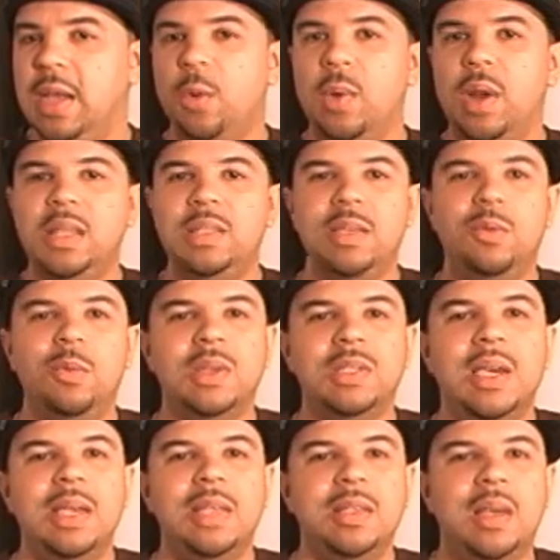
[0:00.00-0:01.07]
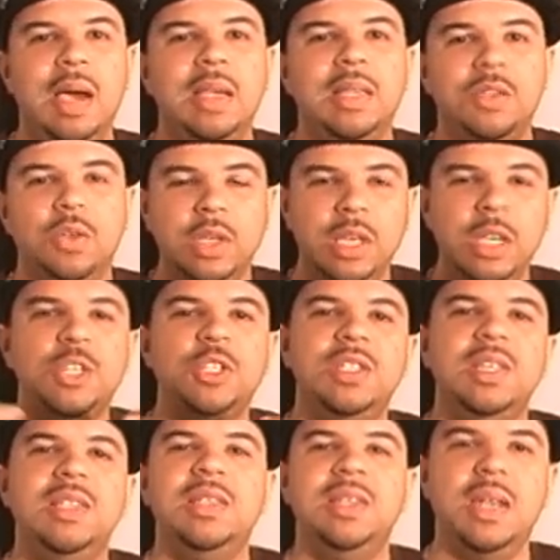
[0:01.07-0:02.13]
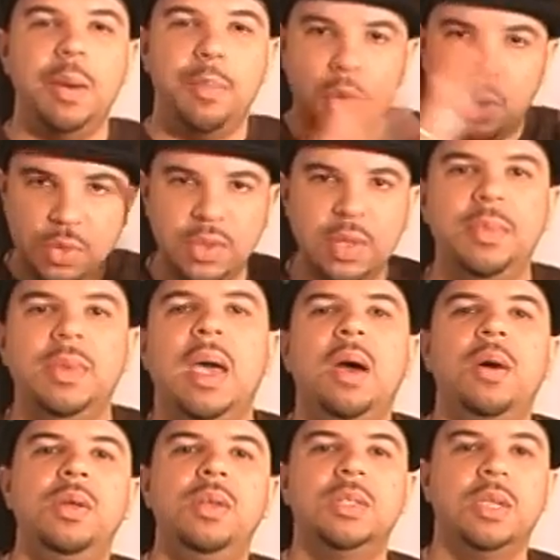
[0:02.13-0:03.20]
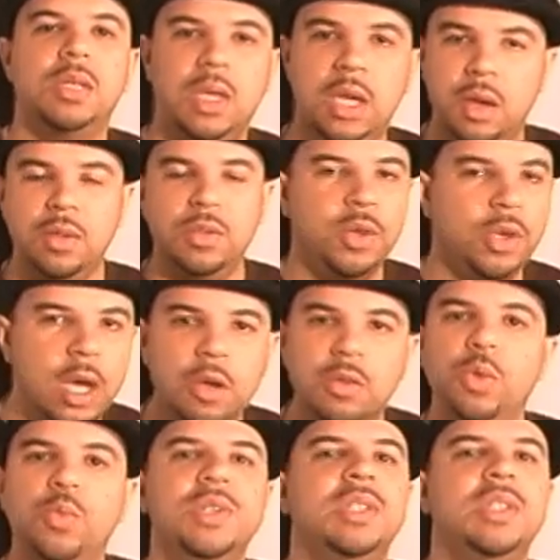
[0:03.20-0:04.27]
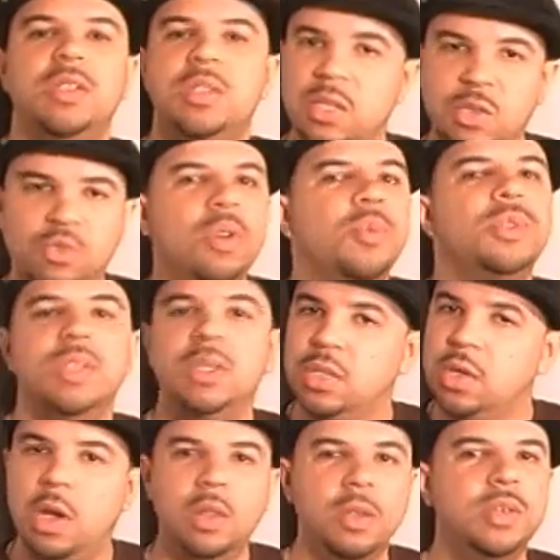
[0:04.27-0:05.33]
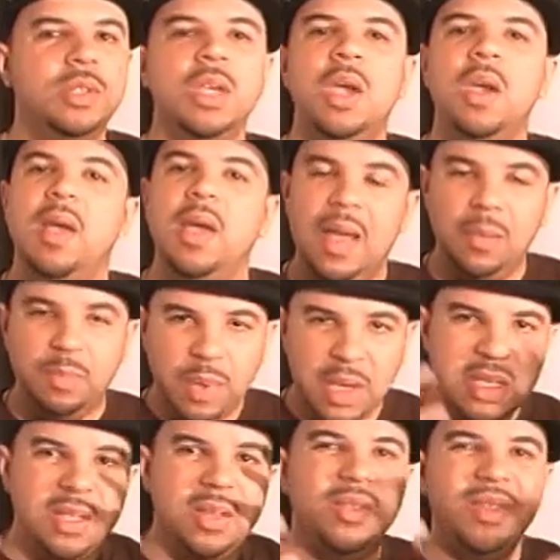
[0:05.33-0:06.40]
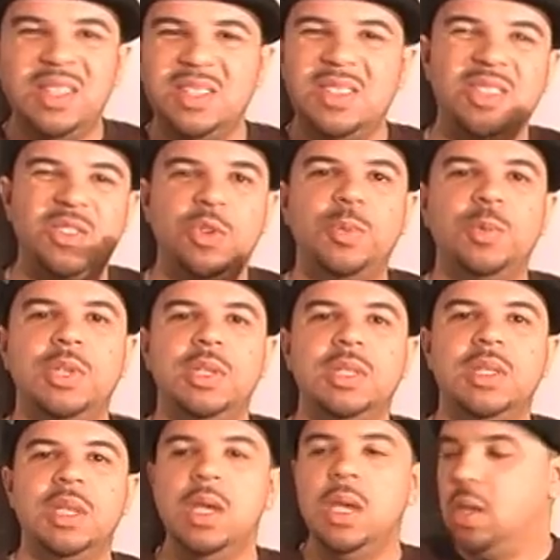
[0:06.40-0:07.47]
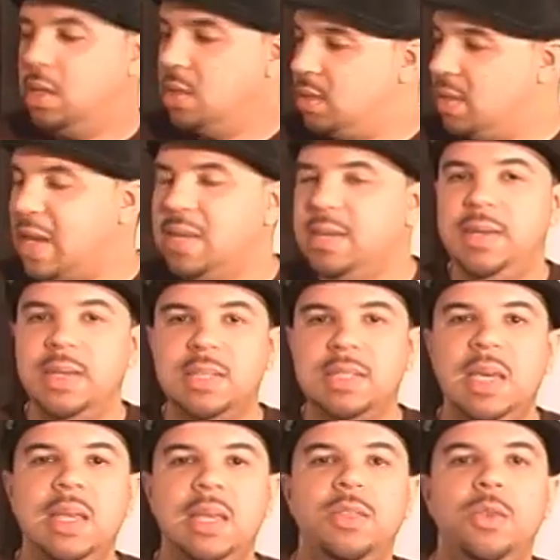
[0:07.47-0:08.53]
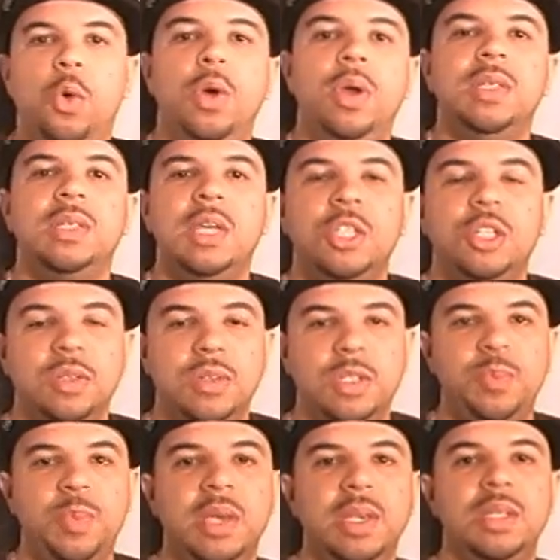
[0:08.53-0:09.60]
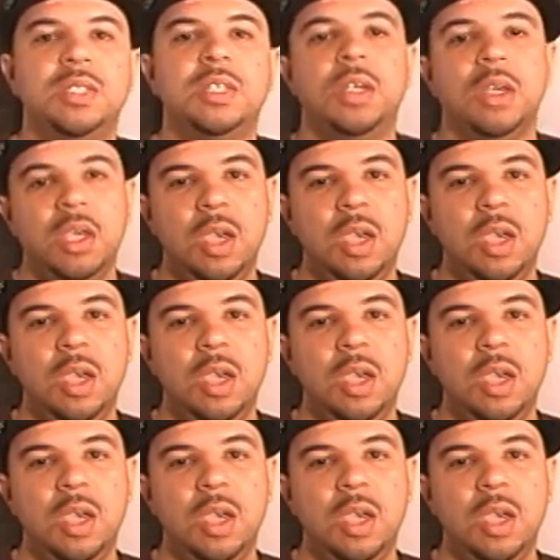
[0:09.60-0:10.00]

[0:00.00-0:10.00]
Now what I did was I took each season and I broke them down into their characteristics, descriptions, colors, and based on these descriptions, that dictated the orientation of the space.